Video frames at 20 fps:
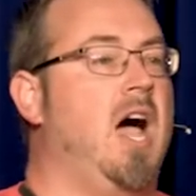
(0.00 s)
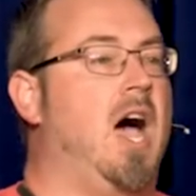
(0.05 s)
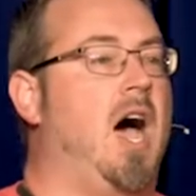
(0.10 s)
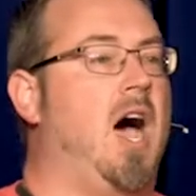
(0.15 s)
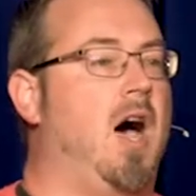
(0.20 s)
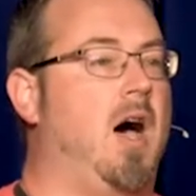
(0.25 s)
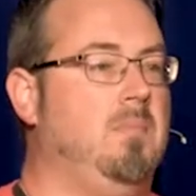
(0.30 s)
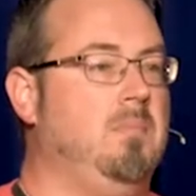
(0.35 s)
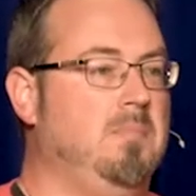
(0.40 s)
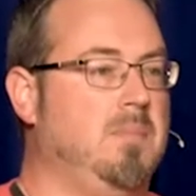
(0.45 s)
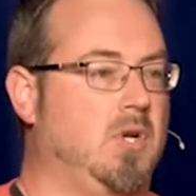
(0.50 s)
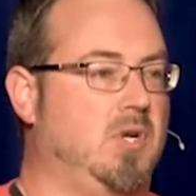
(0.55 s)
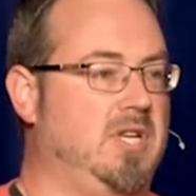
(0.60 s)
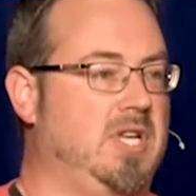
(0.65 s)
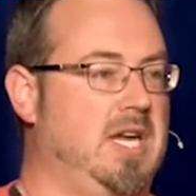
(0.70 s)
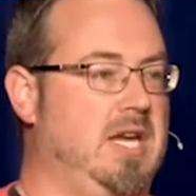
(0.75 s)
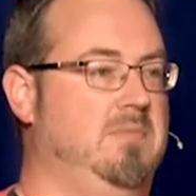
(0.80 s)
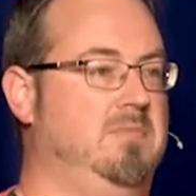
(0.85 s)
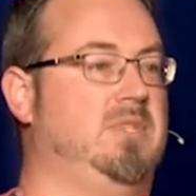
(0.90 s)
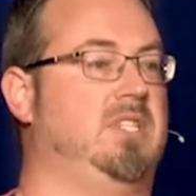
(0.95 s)
humbled
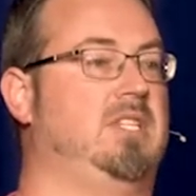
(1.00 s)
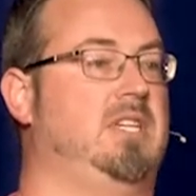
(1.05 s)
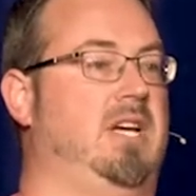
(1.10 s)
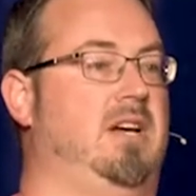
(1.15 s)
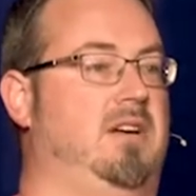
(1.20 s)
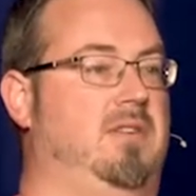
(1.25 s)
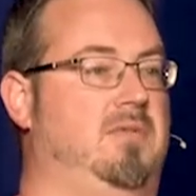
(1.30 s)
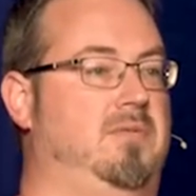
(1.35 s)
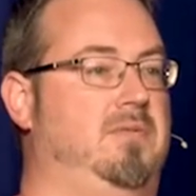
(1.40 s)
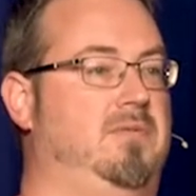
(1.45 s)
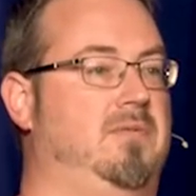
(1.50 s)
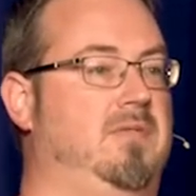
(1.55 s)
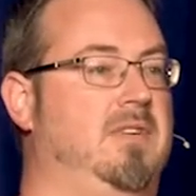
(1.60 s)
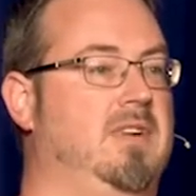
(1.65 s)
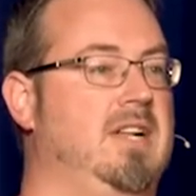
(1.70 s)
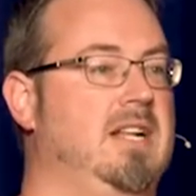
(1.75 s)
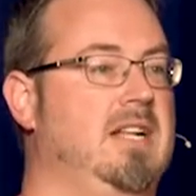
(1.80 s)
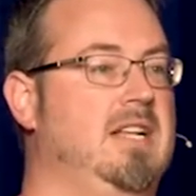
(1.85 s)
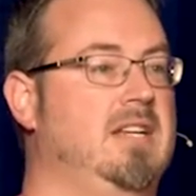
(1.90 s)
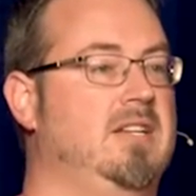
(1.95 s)
himself,
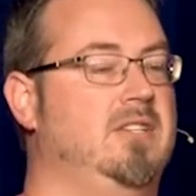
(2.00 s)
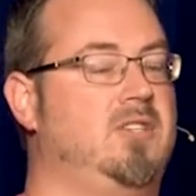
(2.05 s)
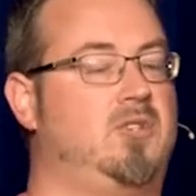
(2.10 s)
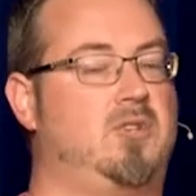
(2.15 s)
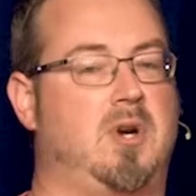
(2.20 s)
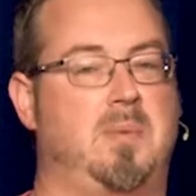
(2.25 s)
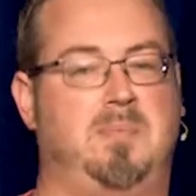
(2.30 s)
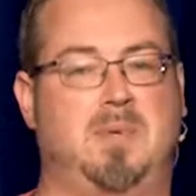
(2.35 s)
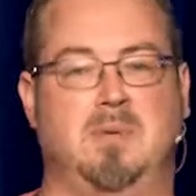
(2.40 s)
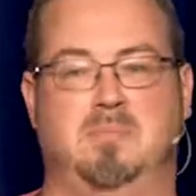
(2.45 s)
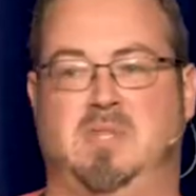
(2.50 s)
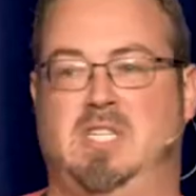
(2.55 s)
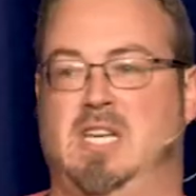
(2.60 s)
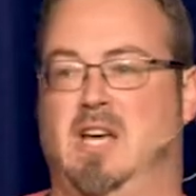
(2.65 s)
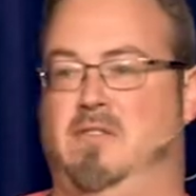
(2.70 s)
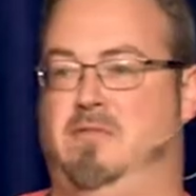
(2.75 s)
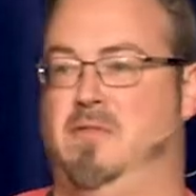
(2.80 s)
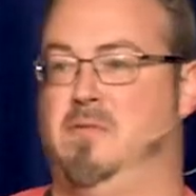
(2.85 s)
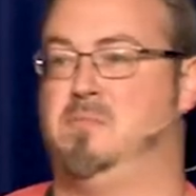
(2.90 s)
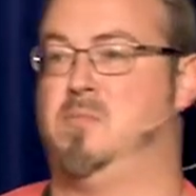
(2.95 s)
stripped
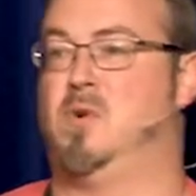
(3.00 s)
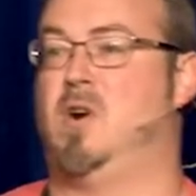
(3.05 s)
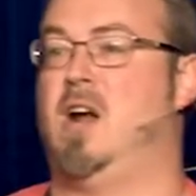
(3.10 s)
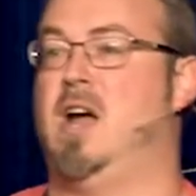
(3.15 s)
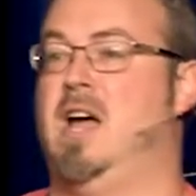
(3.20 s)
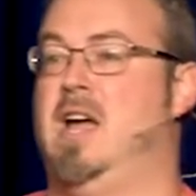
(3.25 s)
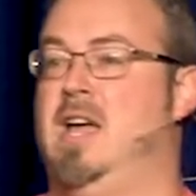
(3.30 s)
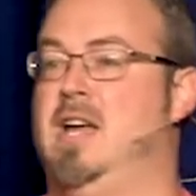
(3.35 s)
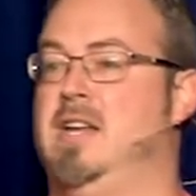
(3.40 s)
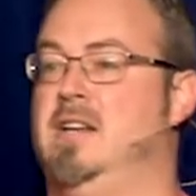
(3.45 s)
himself of pride.